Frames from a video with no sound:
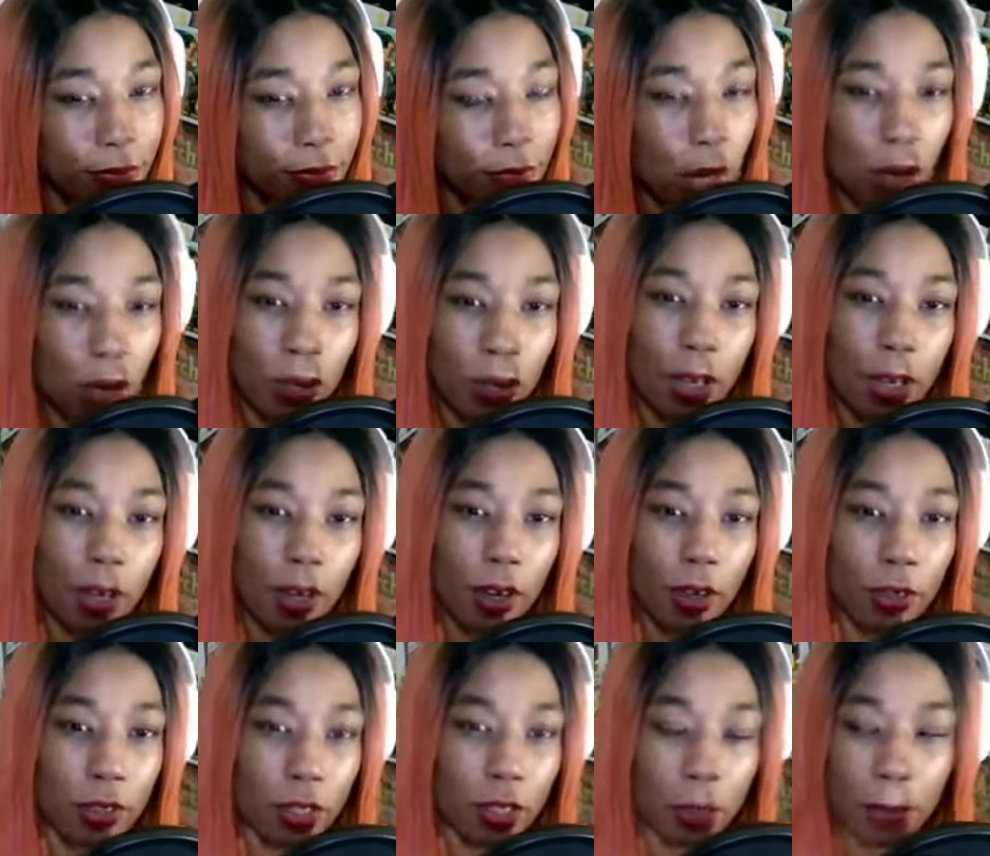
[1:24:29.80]
Oh, no.
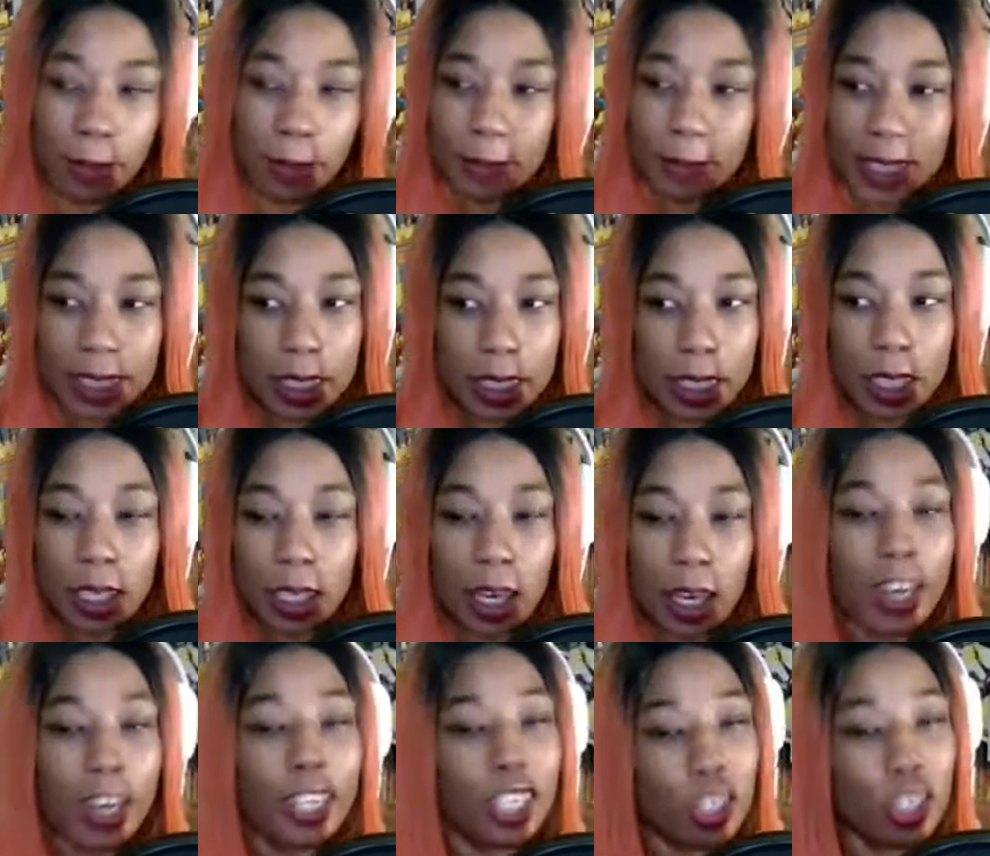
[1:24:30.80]

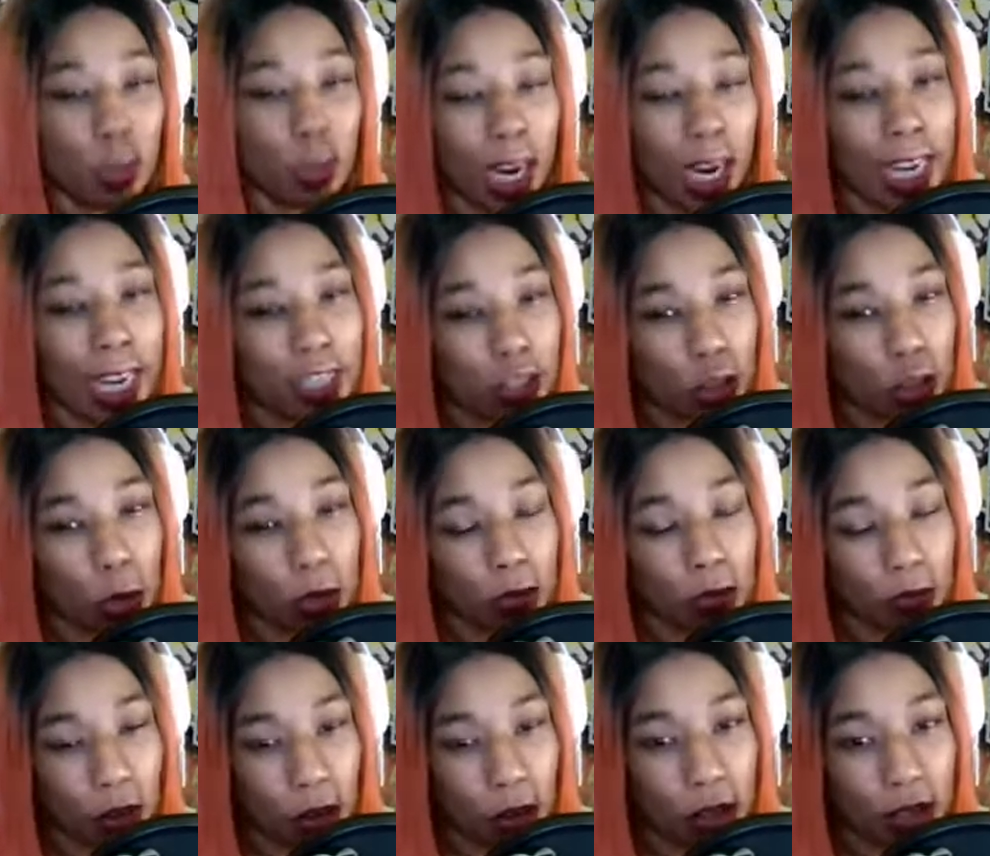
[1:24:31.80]
Are you guys doing
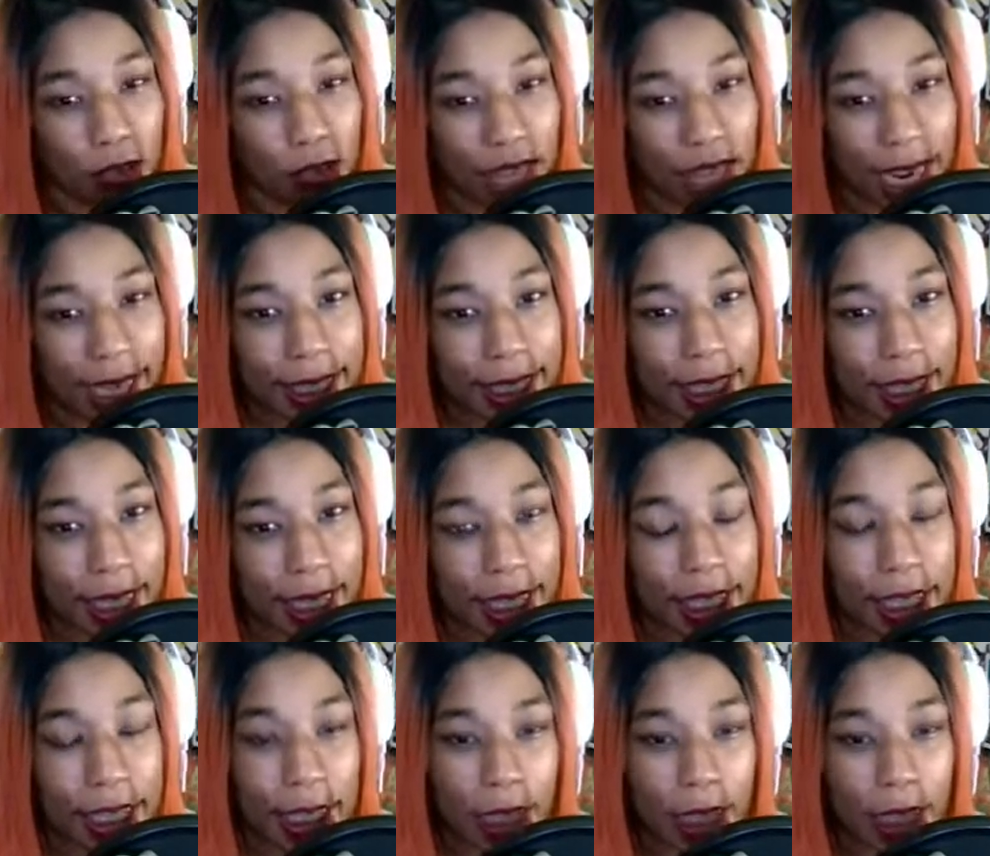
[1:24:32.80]
false flags again, you